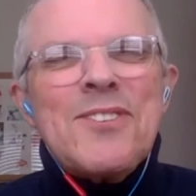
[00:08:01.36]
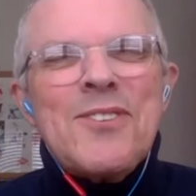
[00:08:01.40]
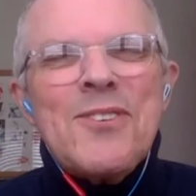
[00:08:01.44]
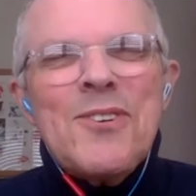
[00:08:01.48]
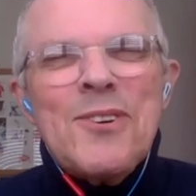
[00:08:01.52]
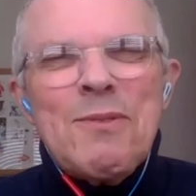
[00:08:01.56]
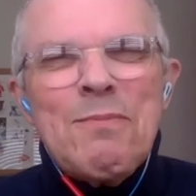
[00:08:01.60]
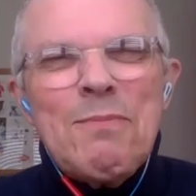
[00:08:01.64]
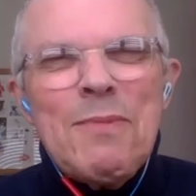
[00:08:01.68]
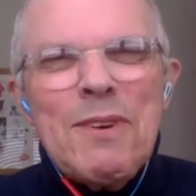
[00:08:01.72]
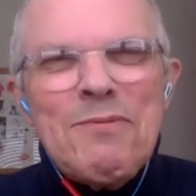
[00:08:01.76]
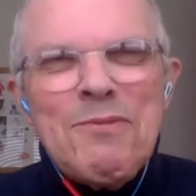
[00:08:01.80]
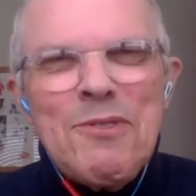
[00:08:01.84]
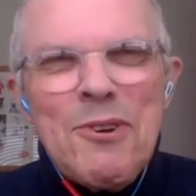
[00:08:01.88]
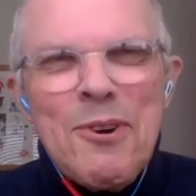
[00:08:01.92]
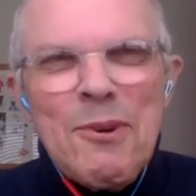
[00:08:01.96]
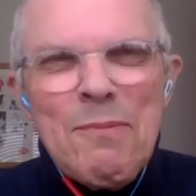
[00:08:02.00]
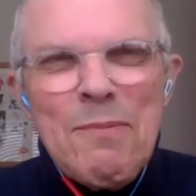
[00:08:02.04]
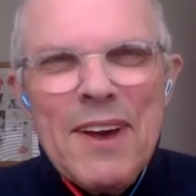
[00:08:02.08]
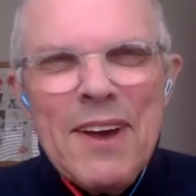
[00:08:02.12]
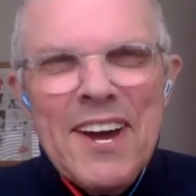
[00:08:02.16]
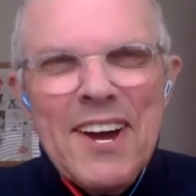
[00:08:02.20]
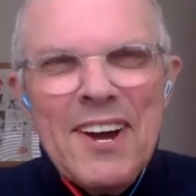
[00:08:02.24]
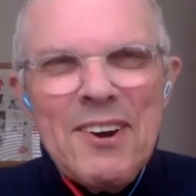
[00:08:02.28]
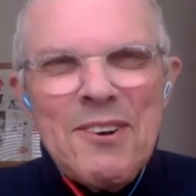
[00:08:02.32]
talking before
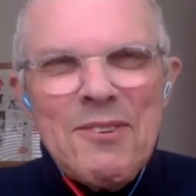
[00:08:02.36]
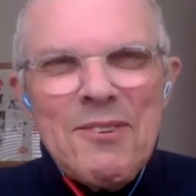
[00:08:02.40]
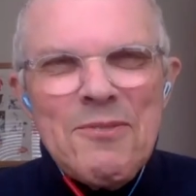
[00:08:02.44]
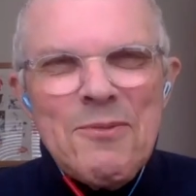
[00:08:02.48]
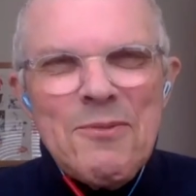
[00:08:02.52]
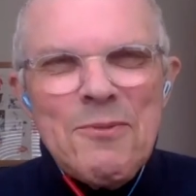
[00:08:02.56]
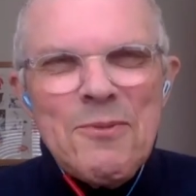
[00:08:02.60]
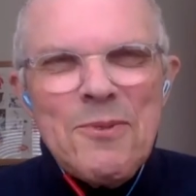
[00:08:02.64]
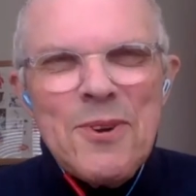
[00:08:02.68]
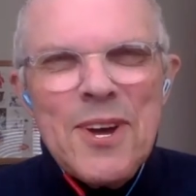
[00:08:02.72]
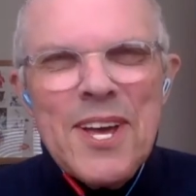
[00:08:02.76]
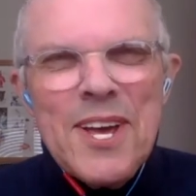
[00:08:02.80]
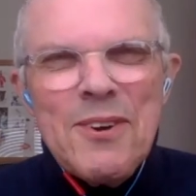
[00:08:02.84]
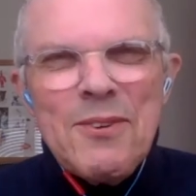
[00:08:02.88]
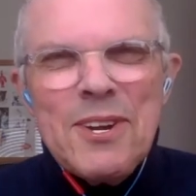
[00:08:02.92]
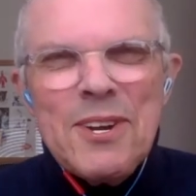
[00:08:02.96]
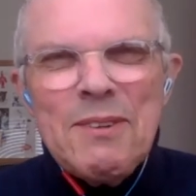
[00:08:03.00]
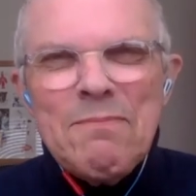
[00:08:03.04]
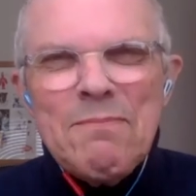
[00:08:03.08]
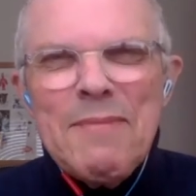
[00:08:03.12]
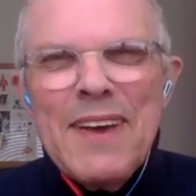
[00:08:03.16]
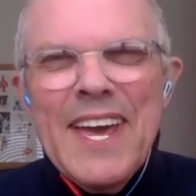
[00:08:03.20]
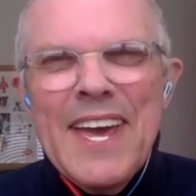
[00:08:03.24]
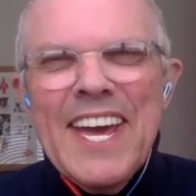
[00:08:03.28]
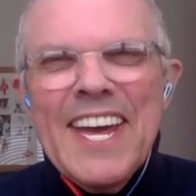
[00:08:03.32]
about where we'd
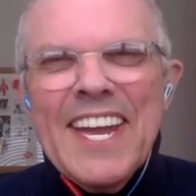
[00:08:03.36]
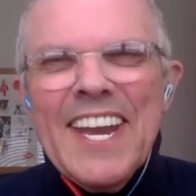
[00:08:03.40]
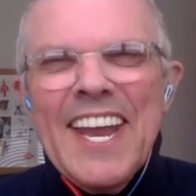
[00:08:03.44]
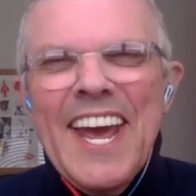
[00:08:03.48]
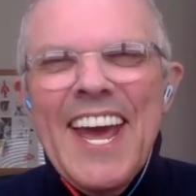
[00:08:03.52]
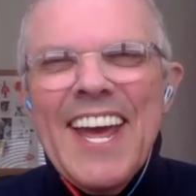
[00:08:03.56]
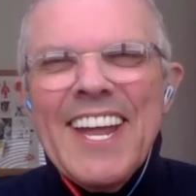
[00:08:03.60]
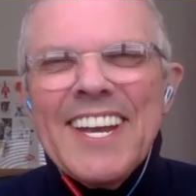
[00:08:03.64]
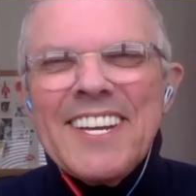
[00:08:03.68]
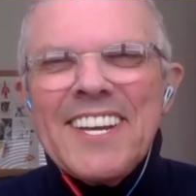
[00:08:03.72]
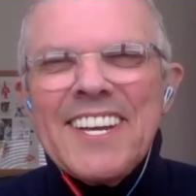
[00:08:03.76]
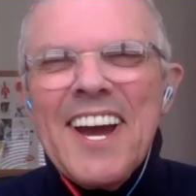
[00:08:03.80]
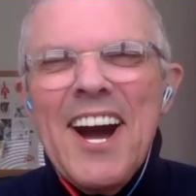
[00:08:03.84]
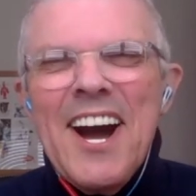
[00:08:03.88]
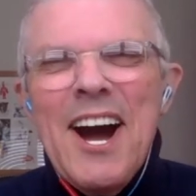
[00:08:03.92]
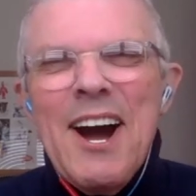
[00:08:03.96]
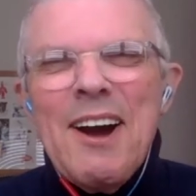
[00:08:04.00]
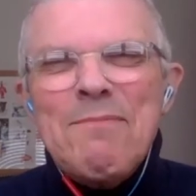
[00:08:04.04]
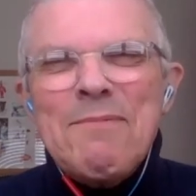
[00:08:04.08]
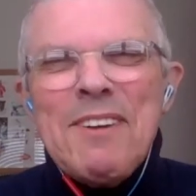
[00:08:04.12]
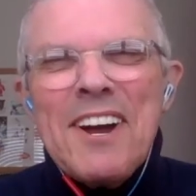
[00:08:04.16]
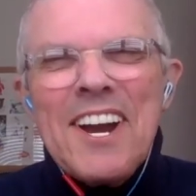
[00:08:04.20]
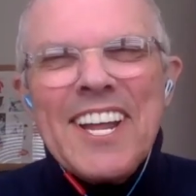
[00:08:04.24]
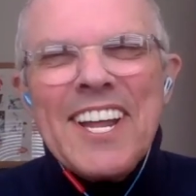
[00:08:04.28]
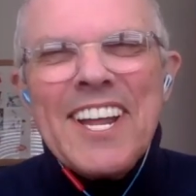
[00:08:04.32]
met, and
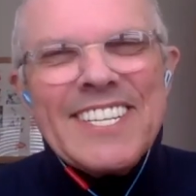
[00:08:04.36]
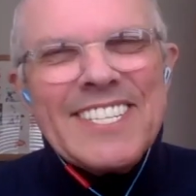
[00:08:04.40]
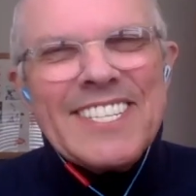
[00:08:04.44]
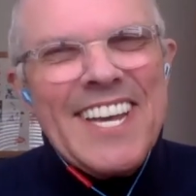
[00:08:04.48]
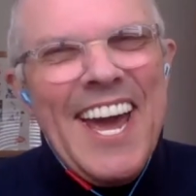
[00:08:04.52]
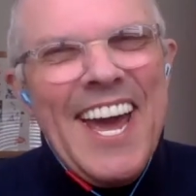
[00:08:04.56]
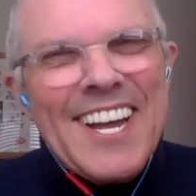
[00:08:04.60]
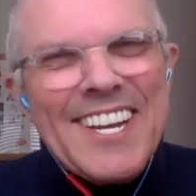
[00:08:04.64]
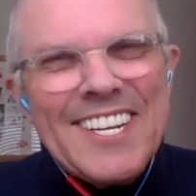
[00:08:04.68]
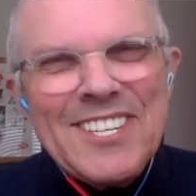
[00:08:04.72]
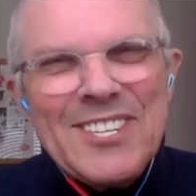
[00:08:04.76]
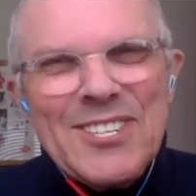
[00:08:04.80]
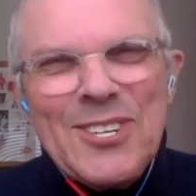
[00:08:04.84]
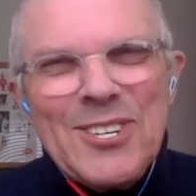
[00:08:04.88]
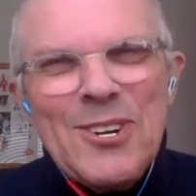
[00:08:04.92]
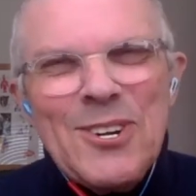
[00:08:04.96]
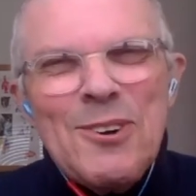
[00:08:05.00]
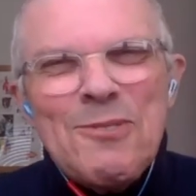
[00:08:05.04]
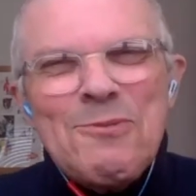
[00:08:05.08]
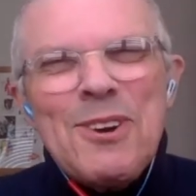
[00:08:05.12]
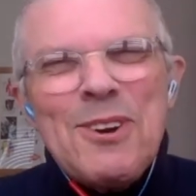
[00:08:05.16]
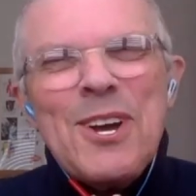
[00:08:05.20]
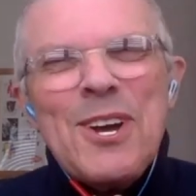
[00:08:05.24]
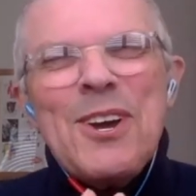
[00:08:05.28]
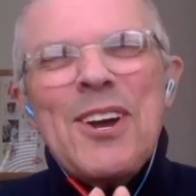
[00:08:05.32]
I'm not exactly sure
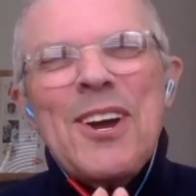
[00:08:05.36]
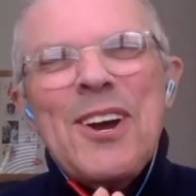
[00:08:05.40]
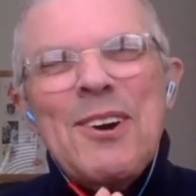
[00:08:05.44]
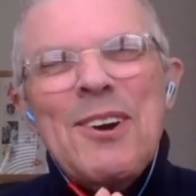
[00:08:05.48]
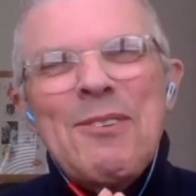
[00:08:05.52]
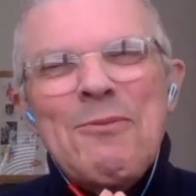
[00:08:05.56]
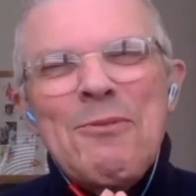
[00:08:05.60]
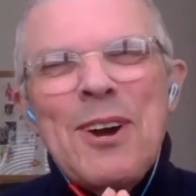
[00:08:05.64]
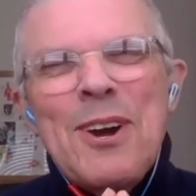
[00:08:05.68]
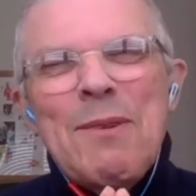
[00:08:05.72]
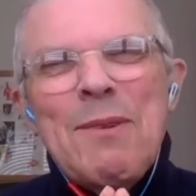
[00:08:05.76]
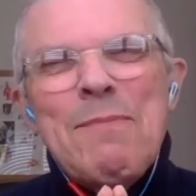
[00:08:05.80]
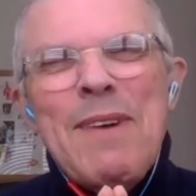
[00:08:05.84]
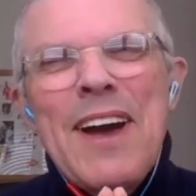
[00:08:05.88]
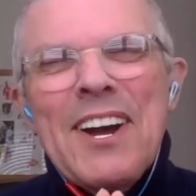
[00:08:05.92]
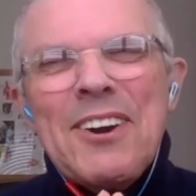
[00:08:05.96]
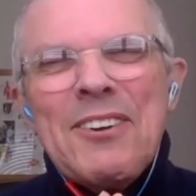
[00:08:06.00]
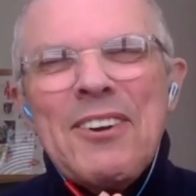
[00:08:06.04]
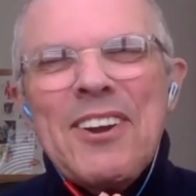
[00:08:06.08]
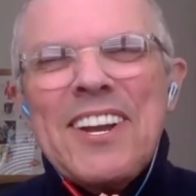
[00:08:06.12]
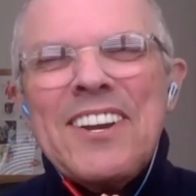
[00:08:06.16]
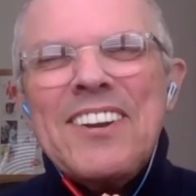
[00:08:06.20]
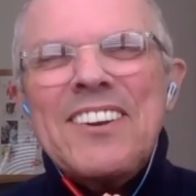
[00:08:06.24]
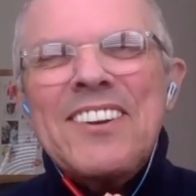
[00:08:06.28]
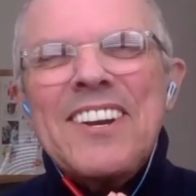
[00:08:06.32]
where
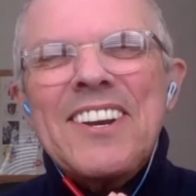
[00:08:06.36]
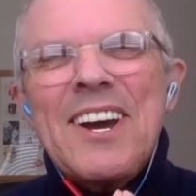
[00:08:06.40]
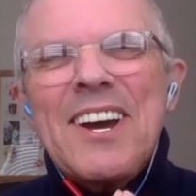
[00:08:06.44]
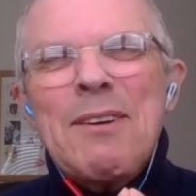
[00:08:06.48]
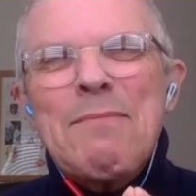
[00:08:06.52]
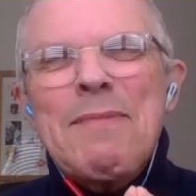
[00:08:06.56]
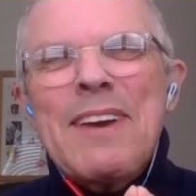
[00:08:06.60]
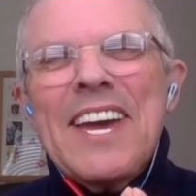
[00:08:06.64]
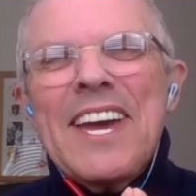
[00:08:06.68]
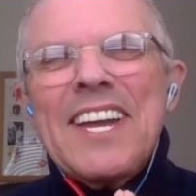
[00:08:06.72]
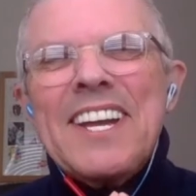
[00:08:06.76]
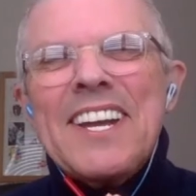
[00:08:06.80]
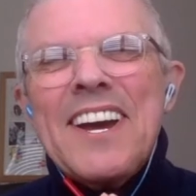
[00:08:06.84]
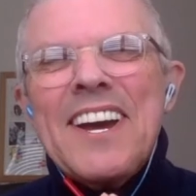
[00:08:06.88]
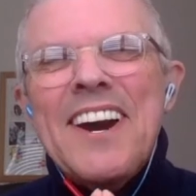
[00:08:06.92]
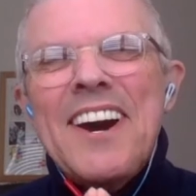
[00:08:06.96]
Margrete and I met.